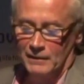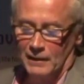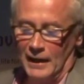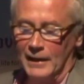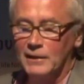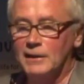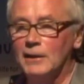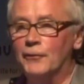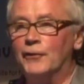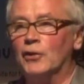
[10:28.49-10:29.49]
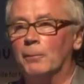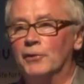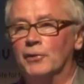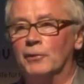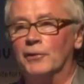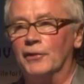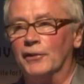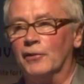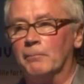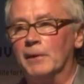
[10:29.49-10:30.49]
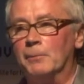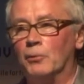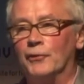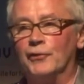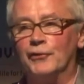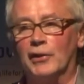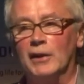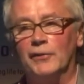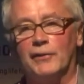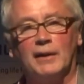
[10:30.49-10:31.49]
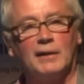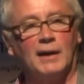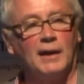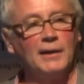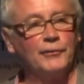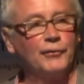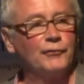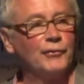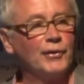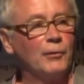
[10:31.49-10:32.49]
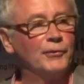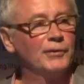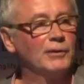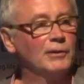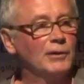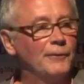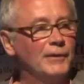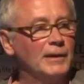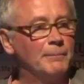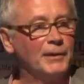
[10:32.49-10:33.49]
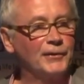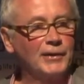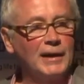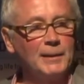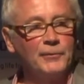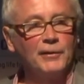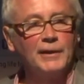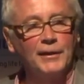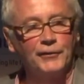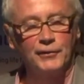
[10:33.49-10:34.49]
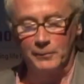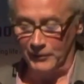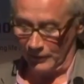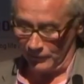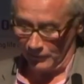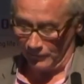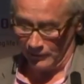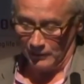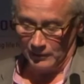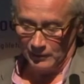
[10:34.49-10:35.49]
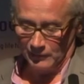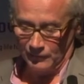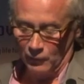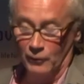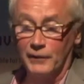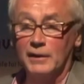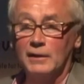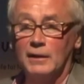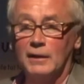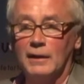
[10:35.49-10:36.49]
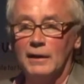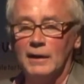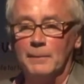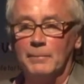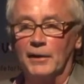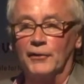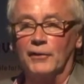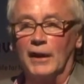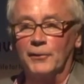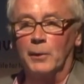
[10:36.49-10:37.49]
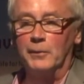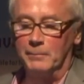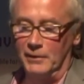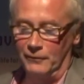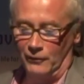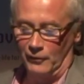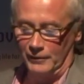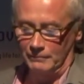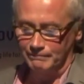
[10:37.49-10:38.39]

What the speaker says: and gives the opportunities for people to change their lives as a result of the Olympics Games. And that's the objective for the Olympics, and that's why we bid for it.